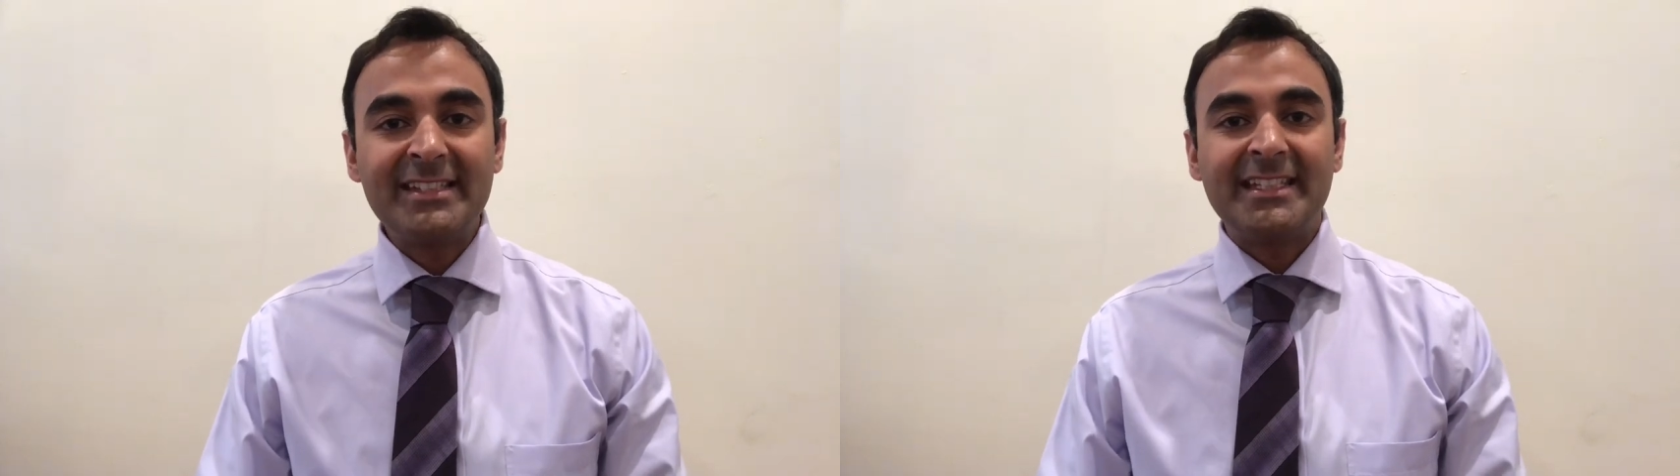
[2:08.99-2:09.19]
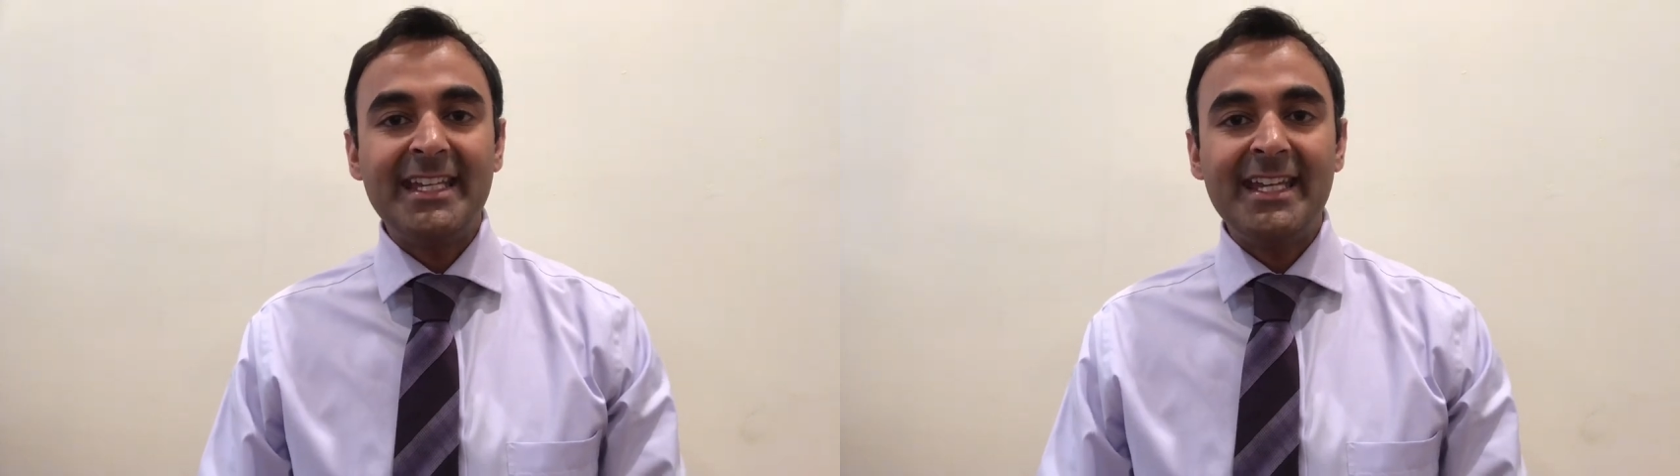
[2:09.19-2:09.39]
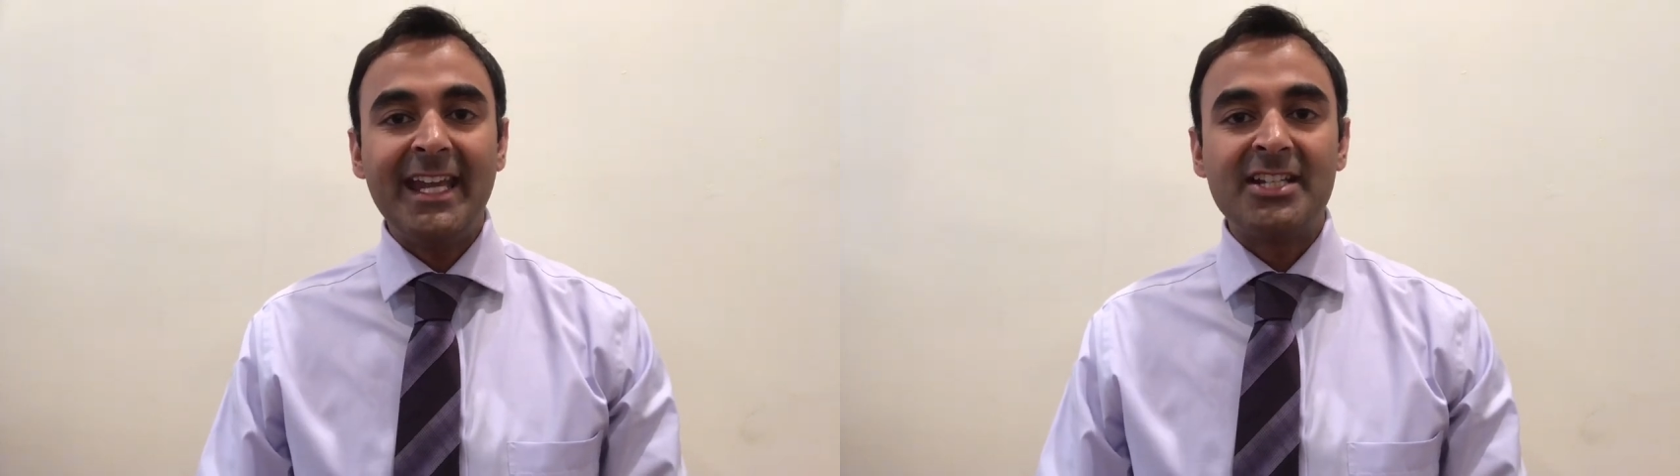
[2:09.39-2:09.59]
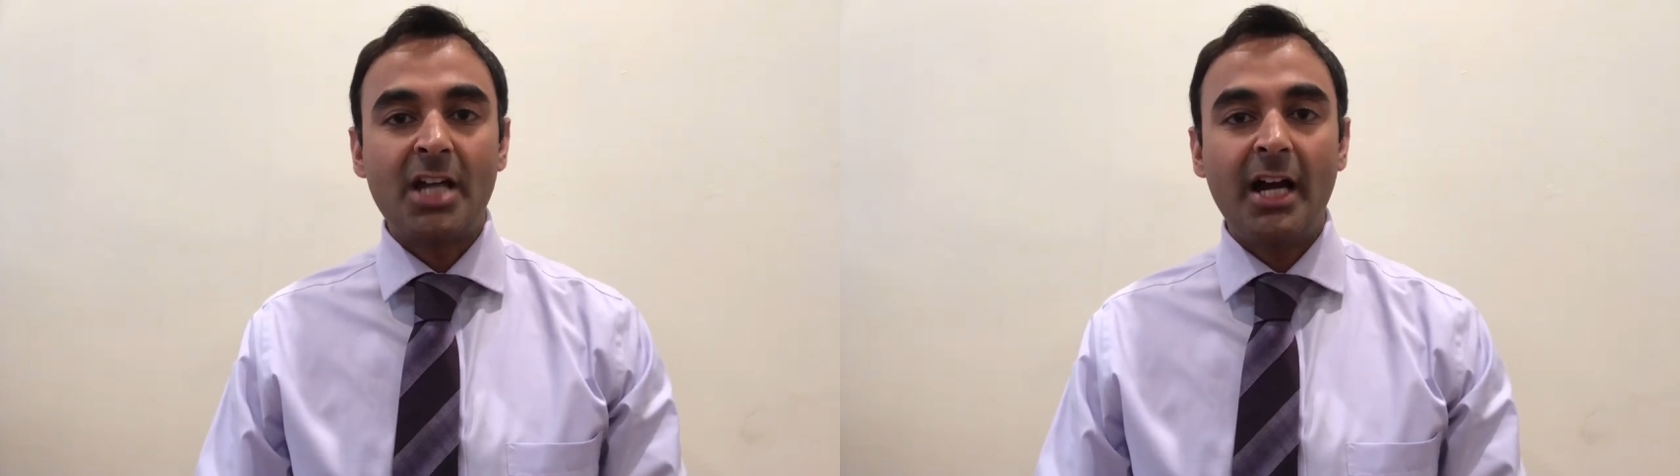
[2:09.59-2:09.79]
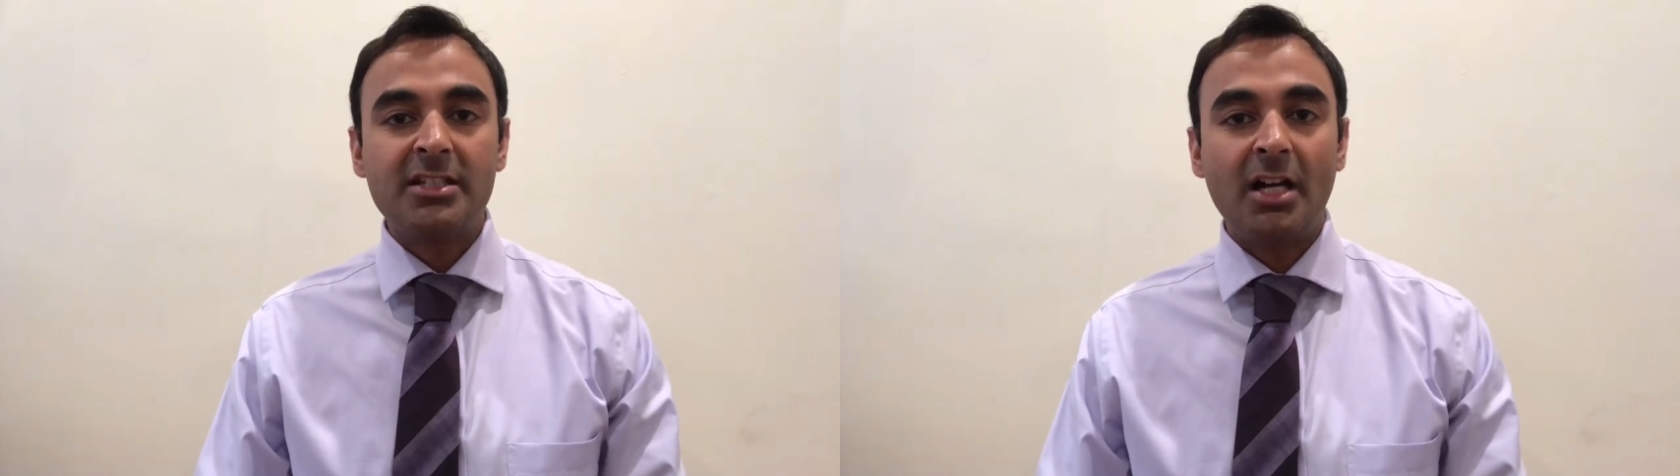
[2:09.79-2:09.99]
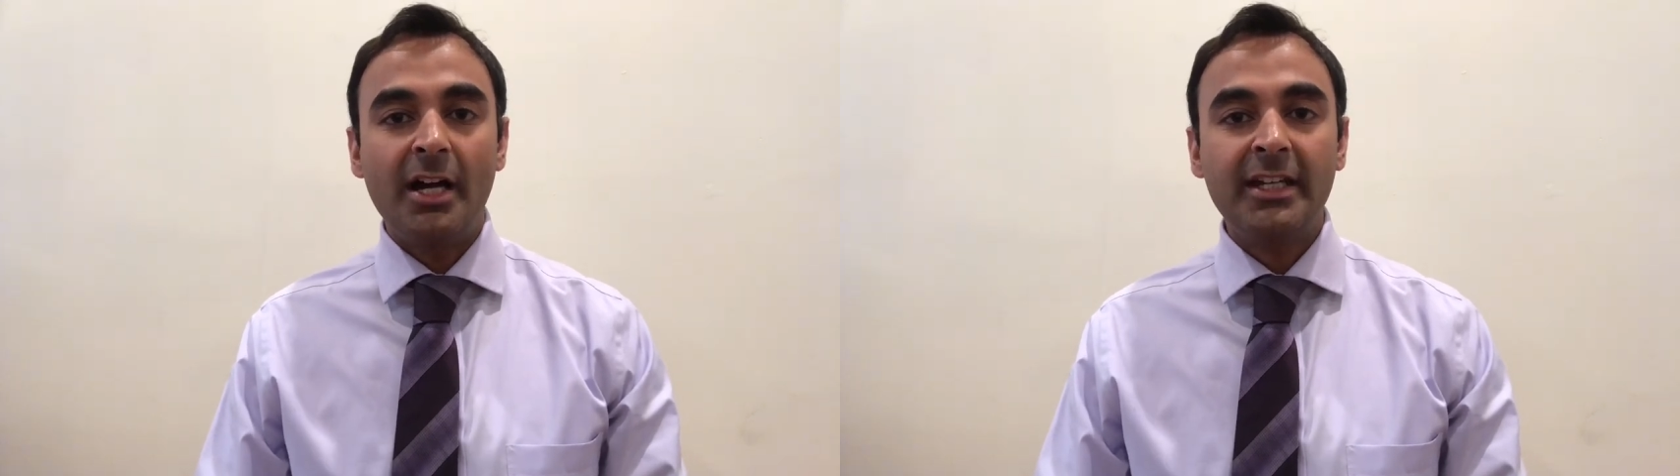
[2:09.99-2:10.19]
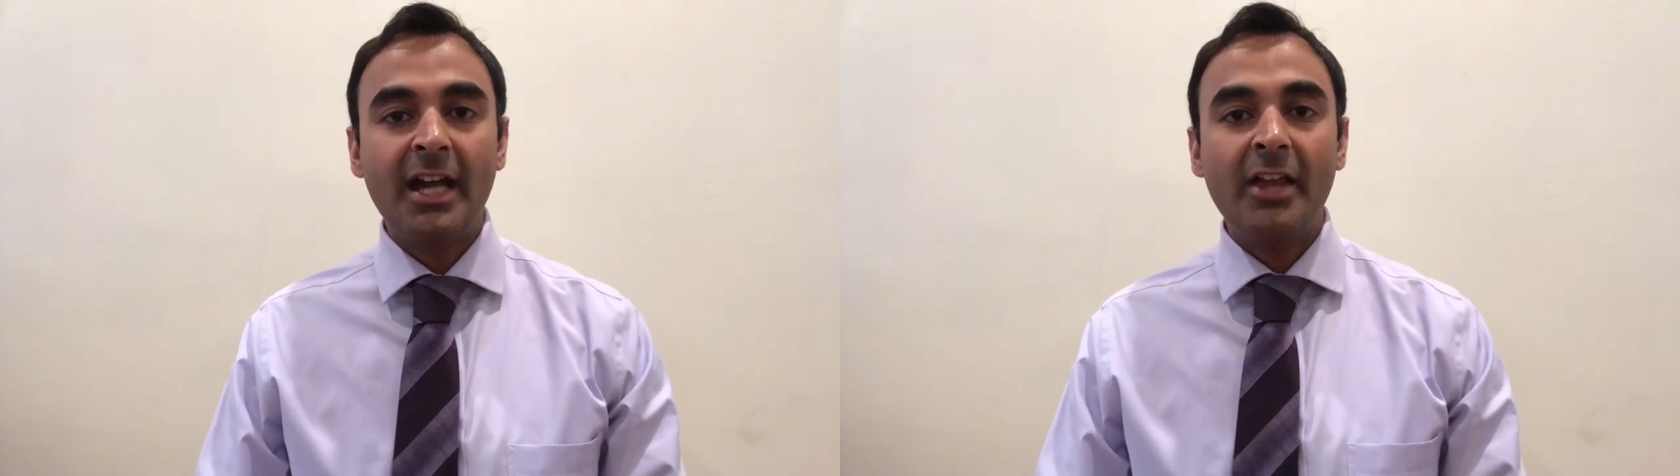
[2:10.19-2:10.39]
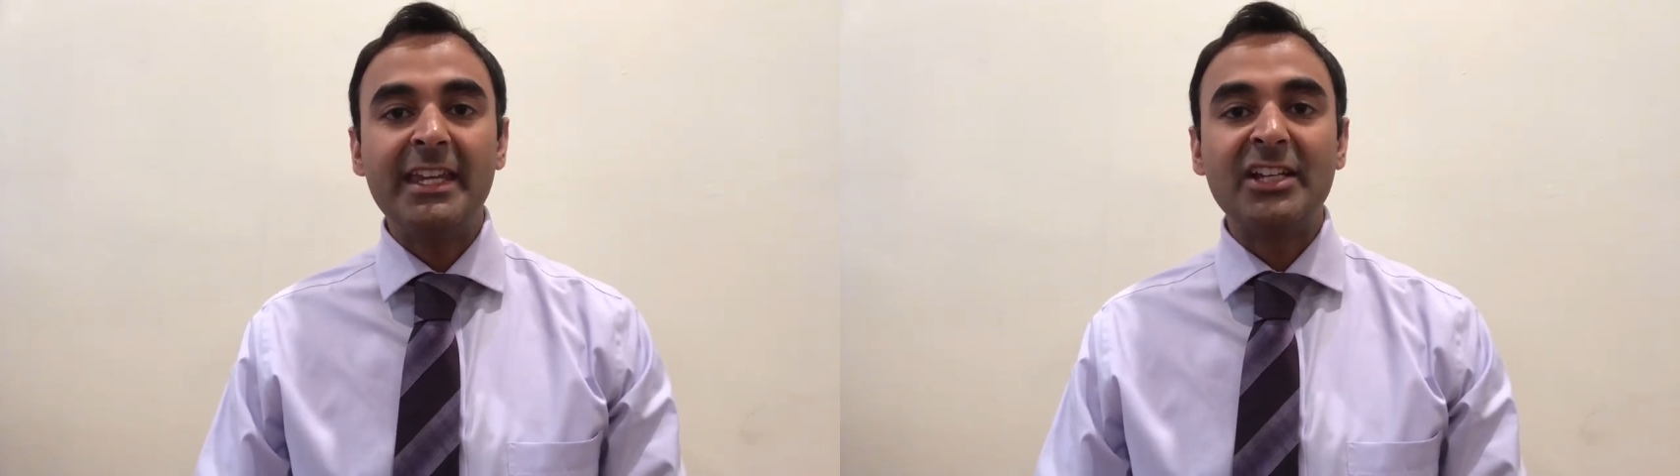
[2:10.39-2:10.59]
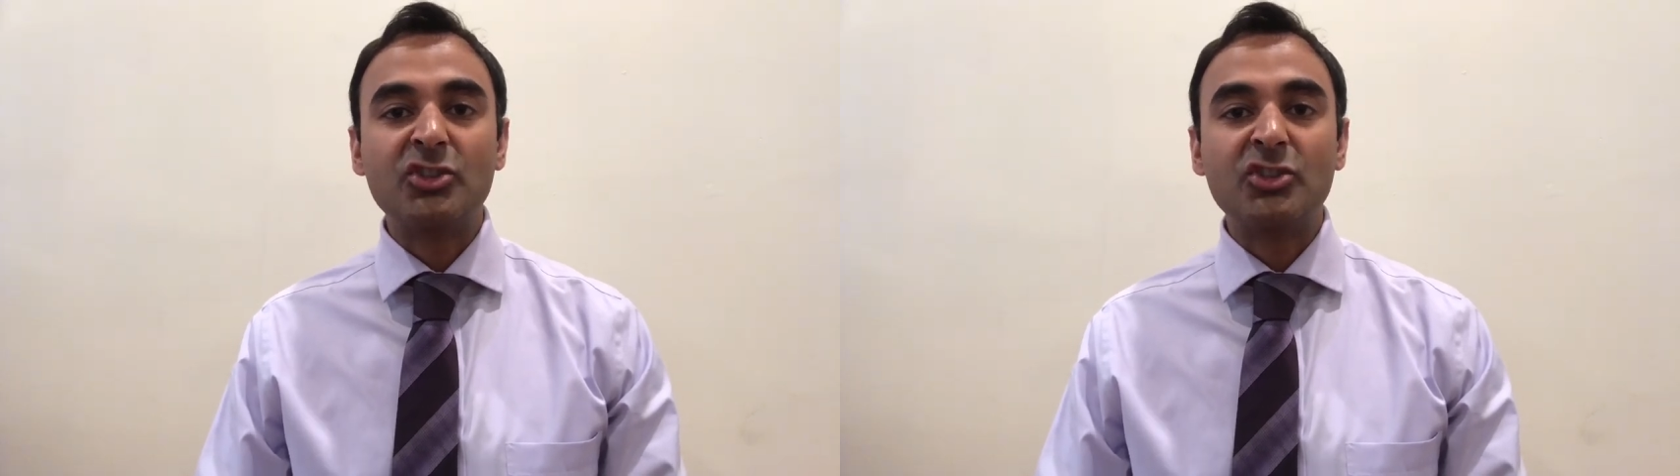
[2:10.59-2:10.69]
see in tie tying are the